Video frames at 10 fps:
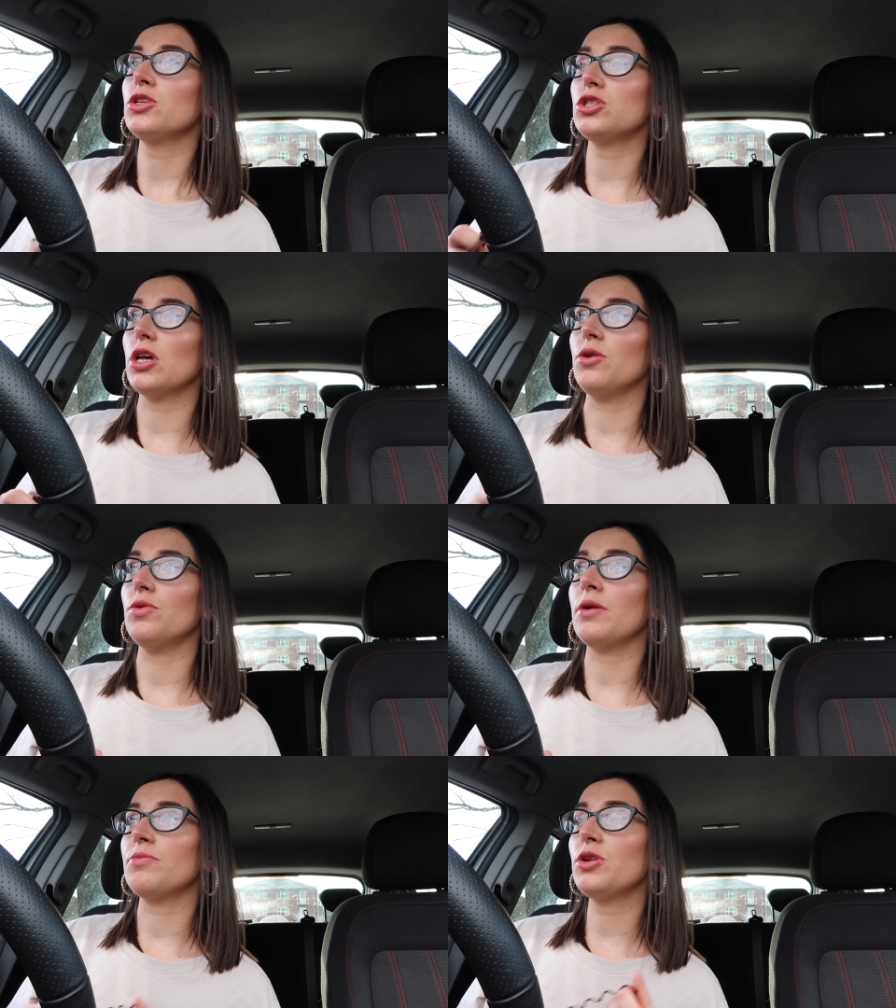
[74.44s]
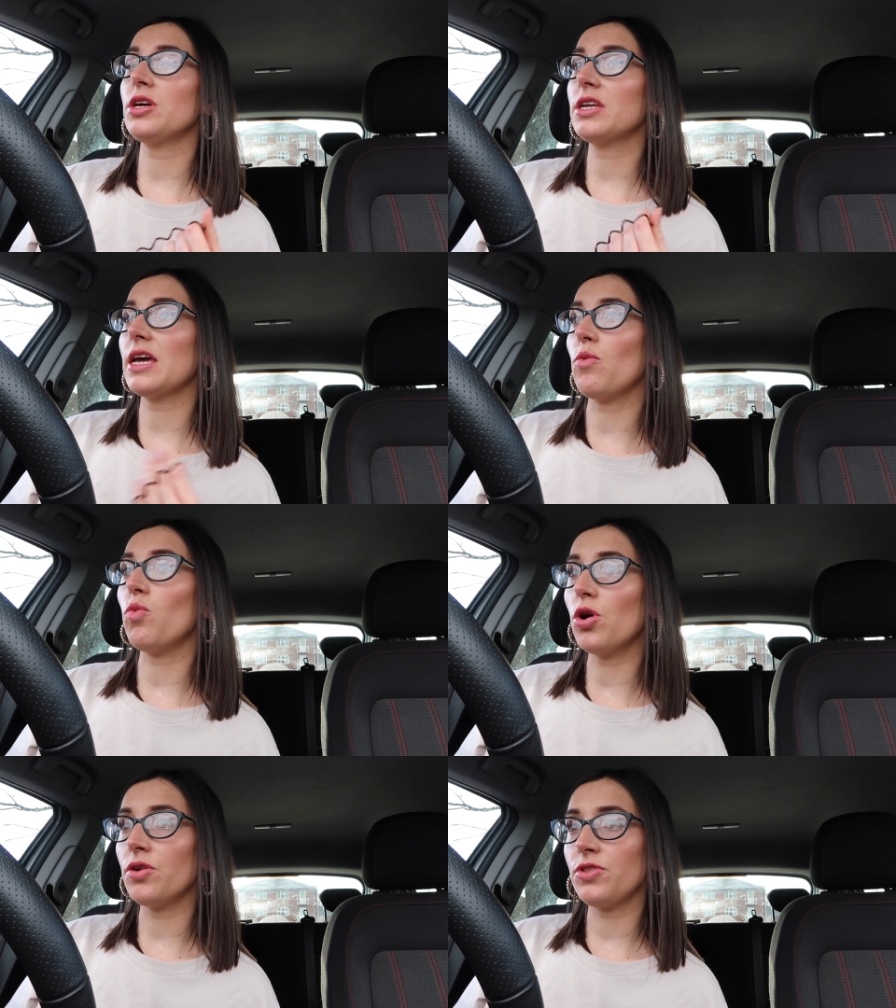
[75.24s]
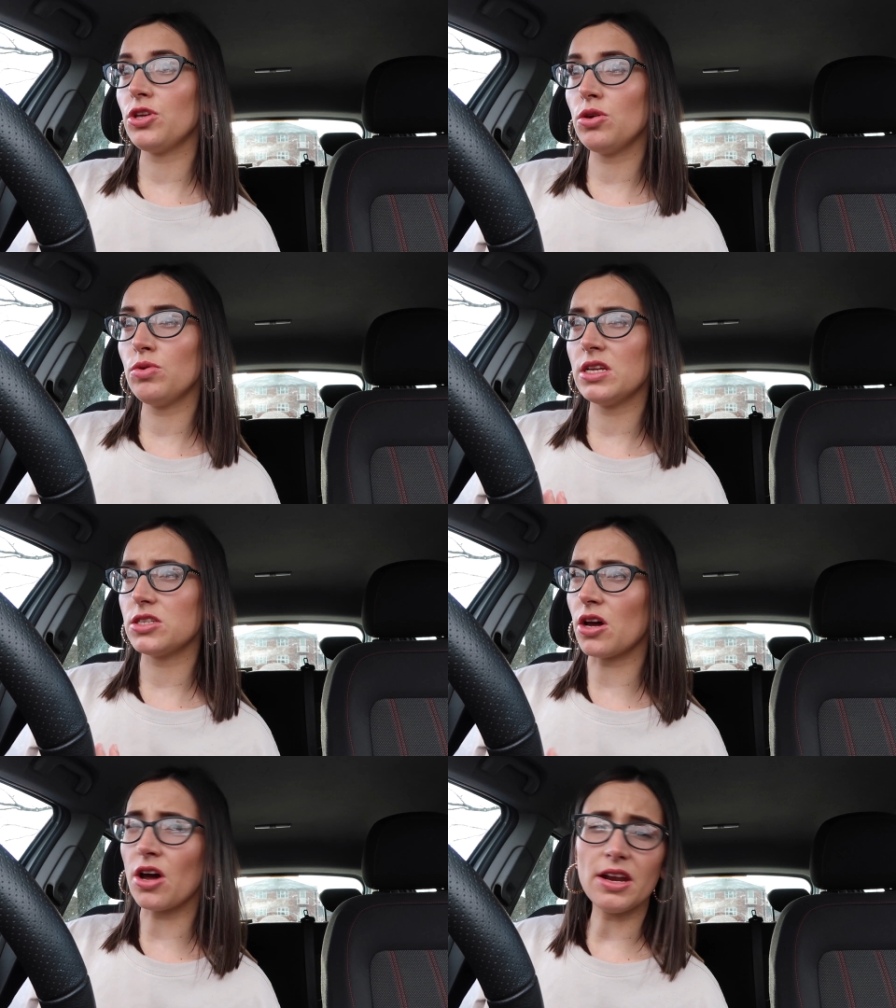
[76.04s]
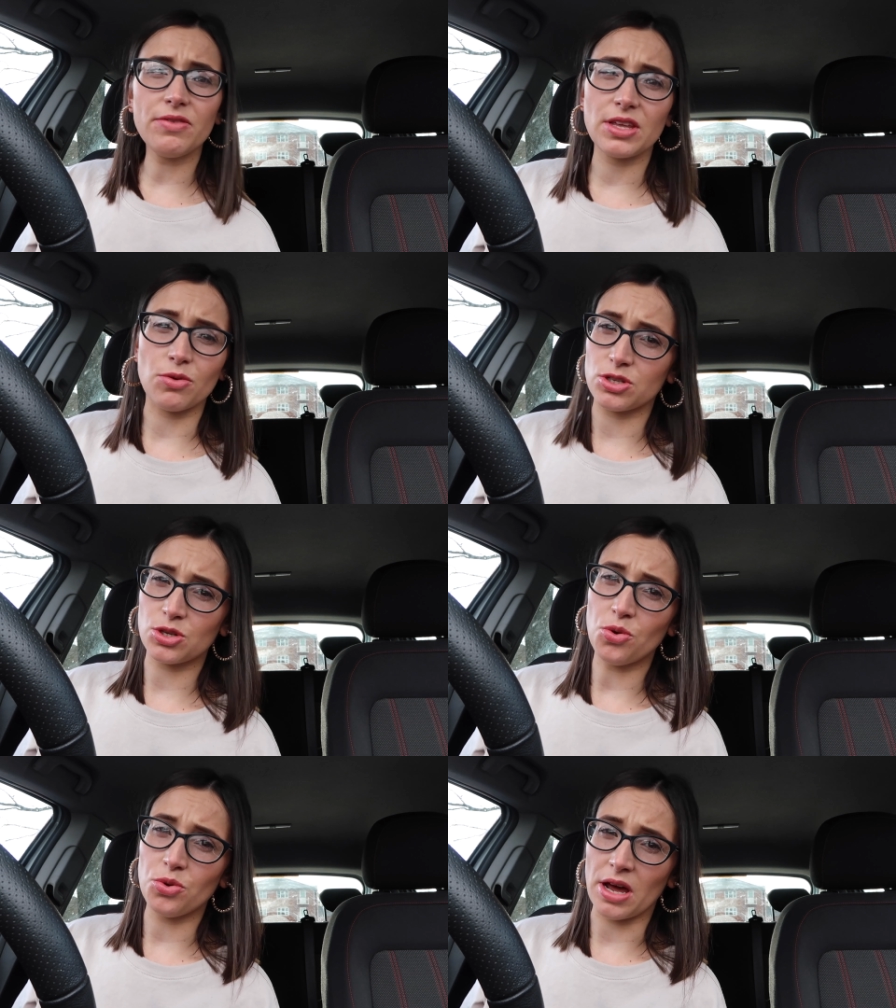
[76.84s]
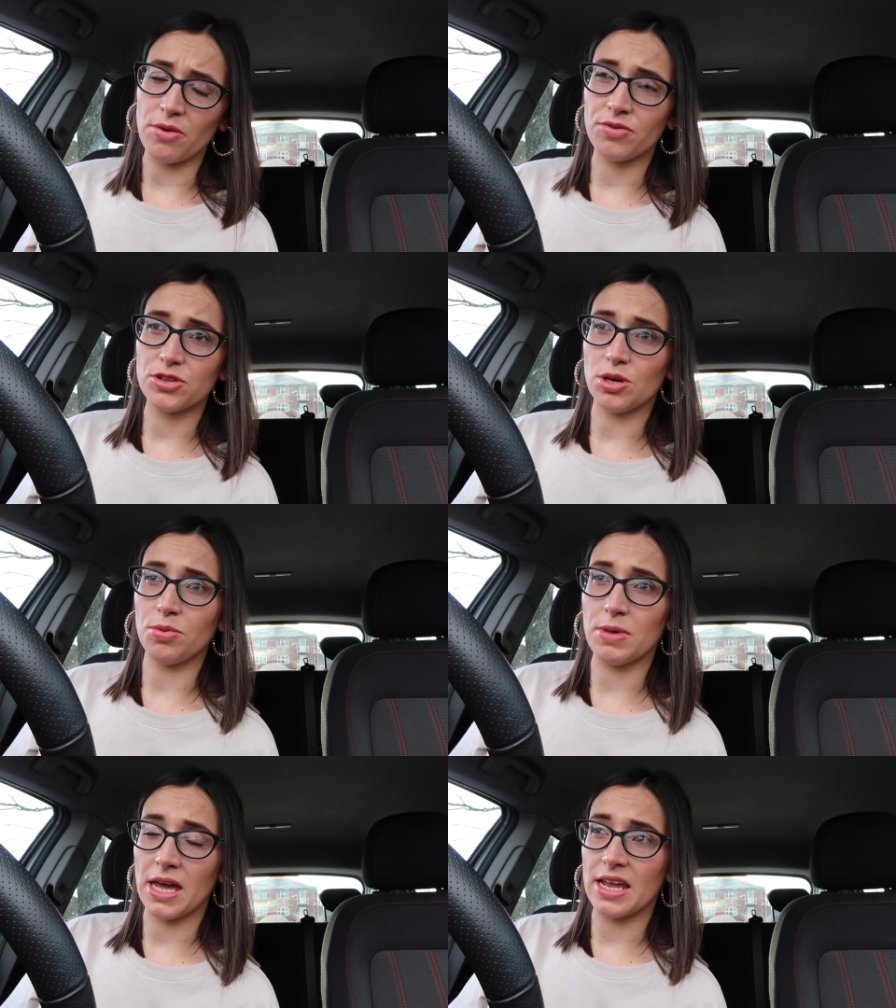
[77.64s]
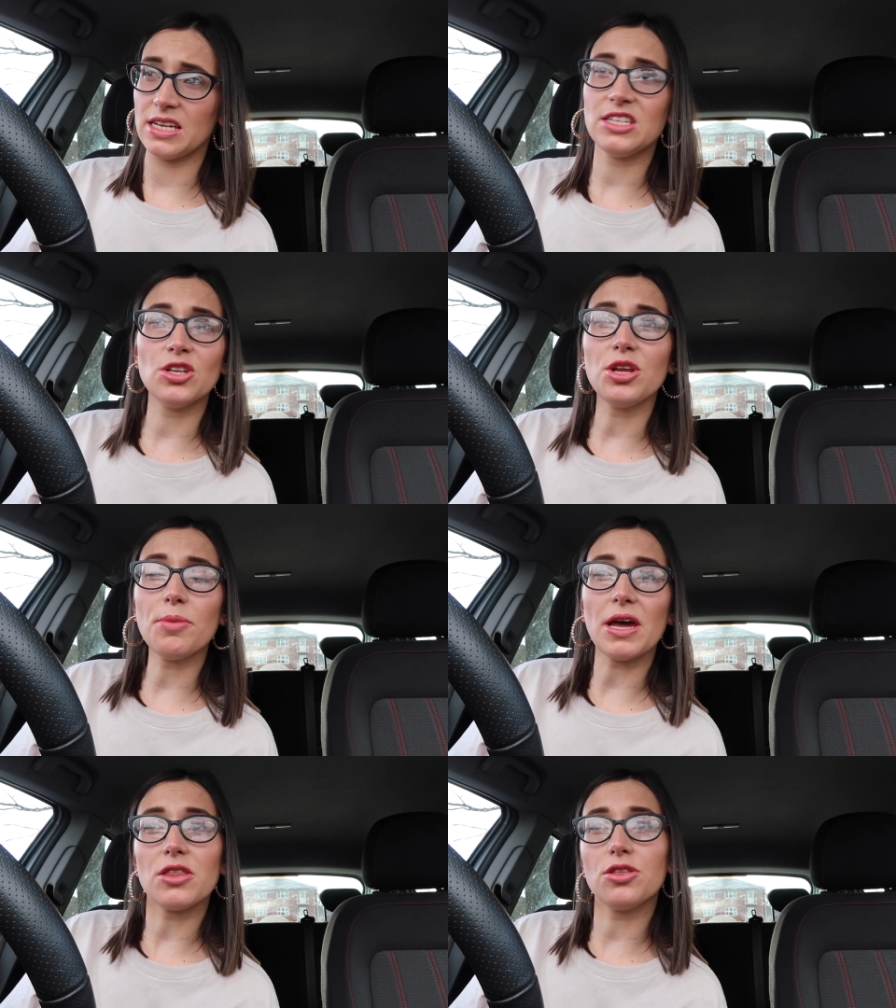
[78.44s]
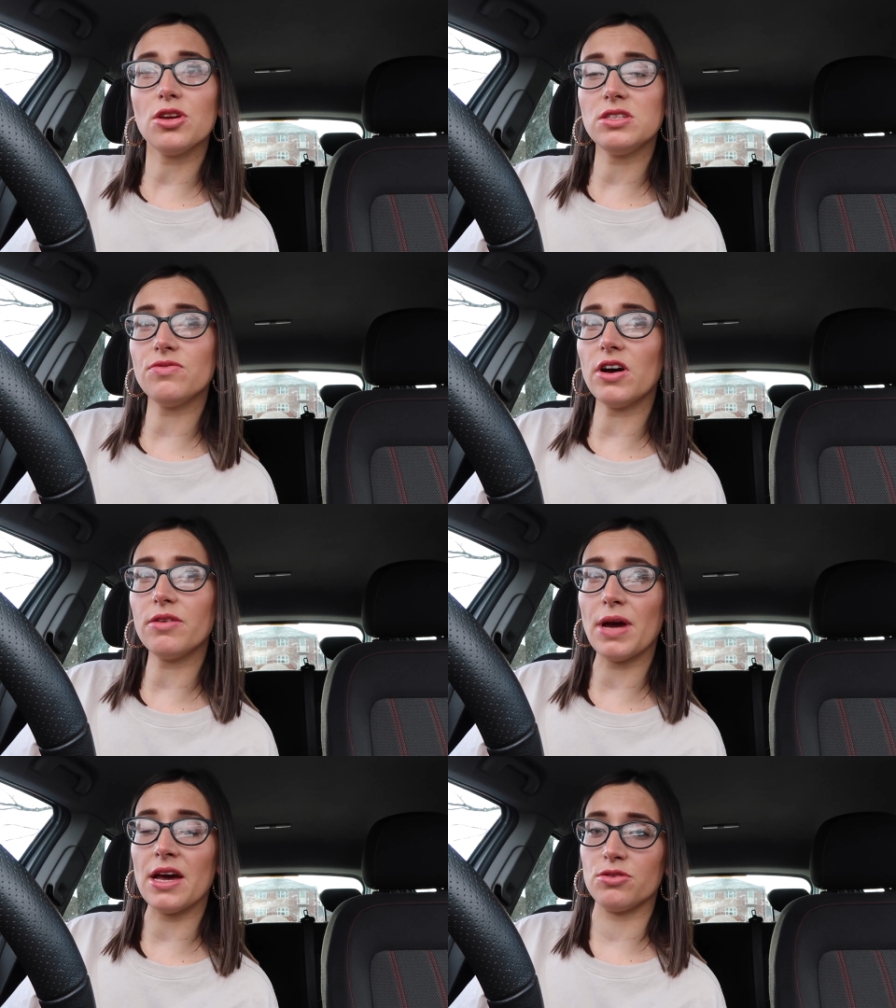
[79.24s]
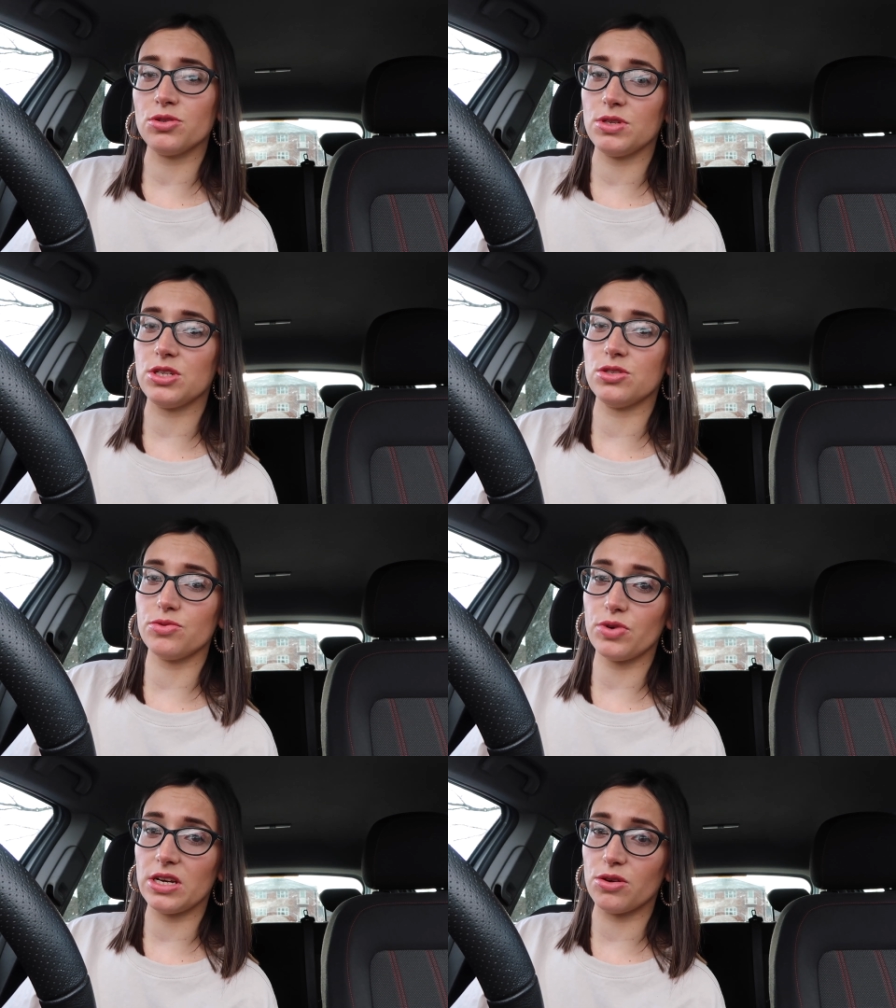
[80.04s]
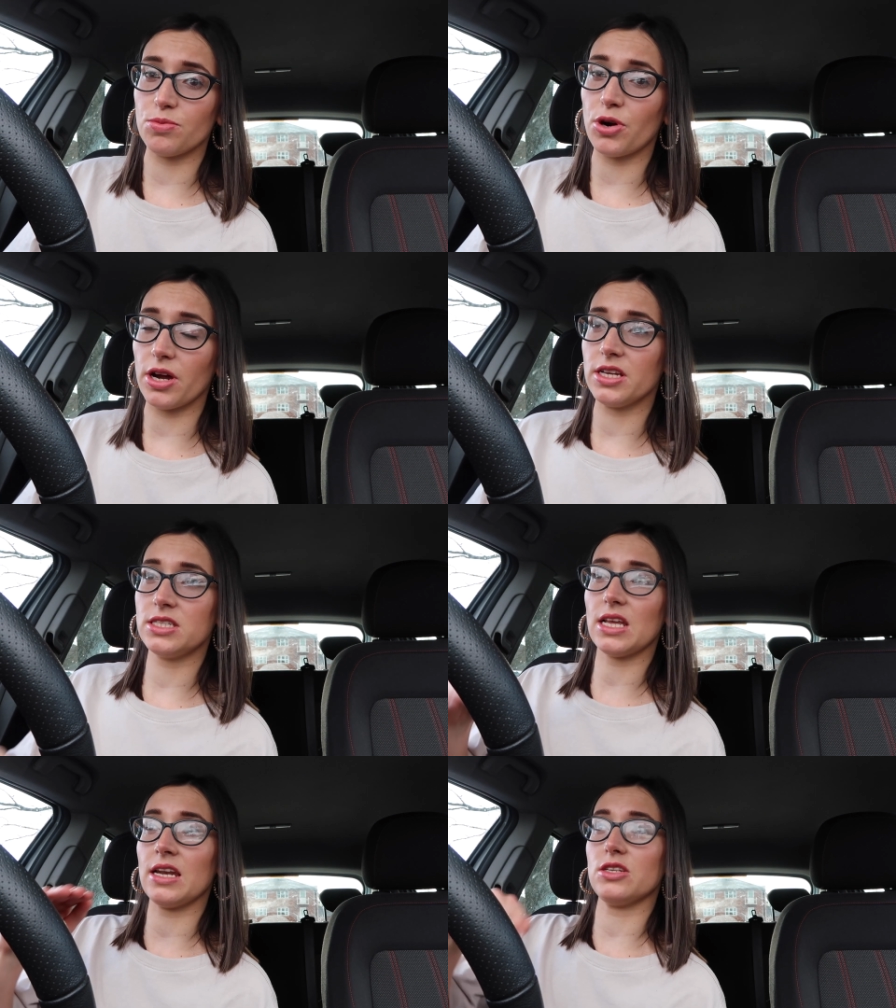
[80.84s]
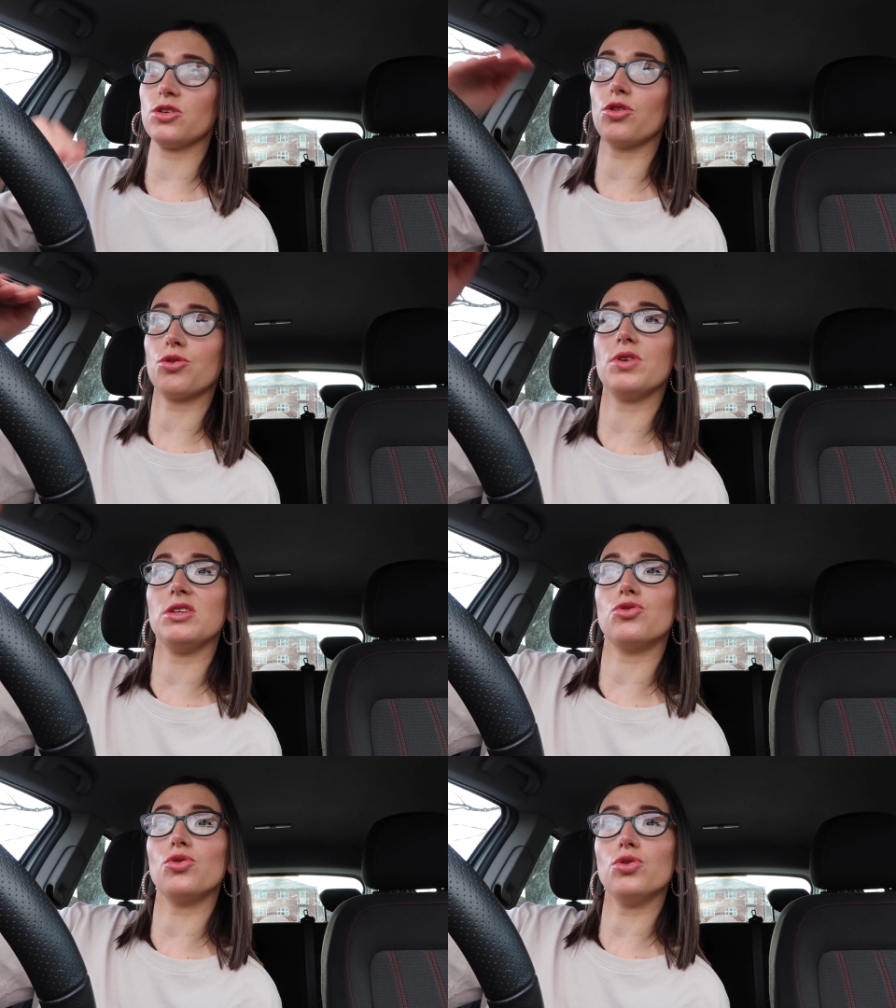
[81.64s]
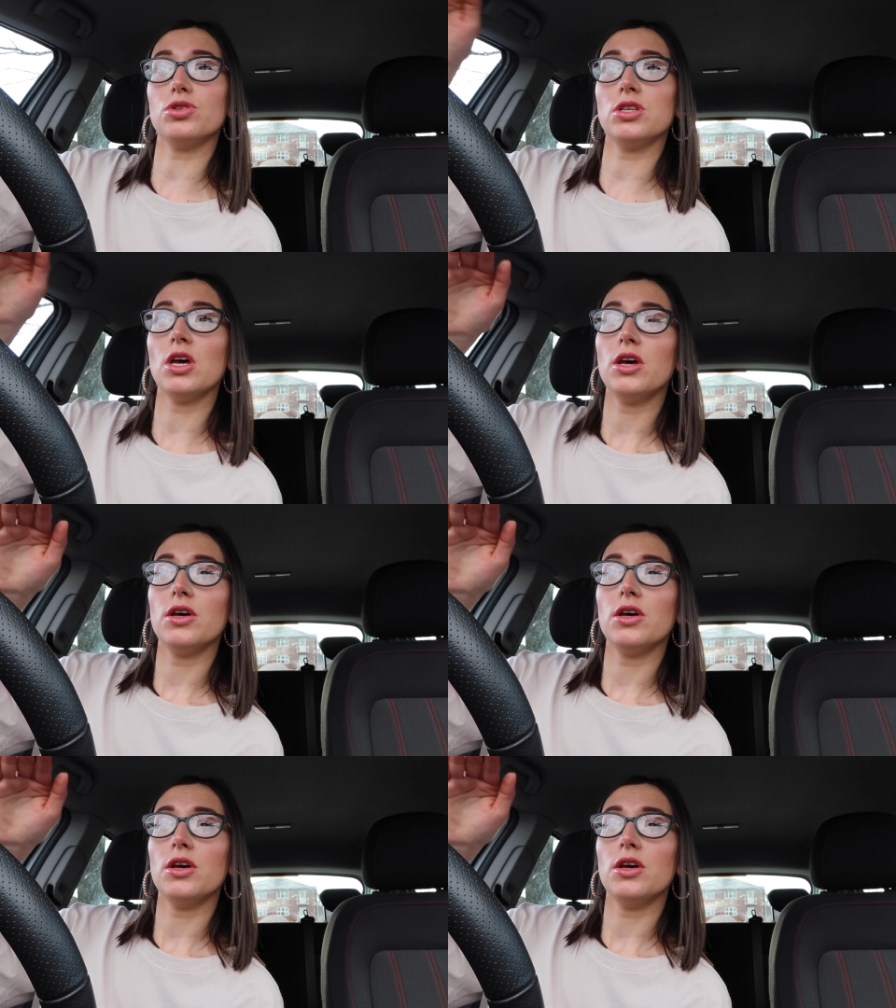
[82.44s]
So I'm only going to get one of the units. I can't even think what it's called now off the top of my head. It's only about £35, which is a really good price, and it's got 3 drawers.